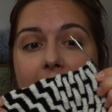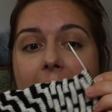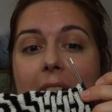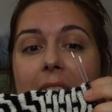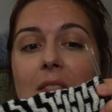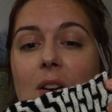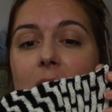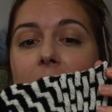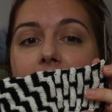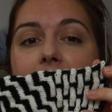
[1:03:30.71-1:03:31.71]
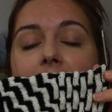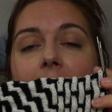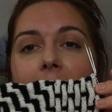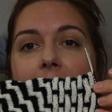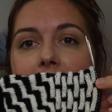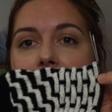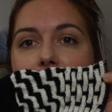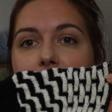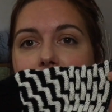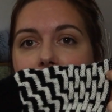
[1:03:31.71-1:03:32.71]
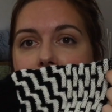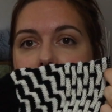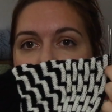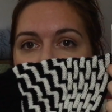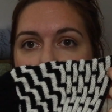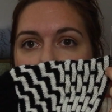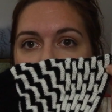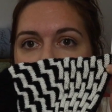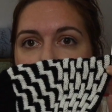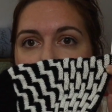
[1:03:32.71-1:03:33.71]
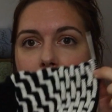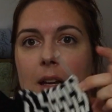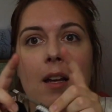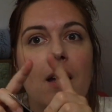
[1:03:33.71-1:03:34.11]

I don't think I have a sock in my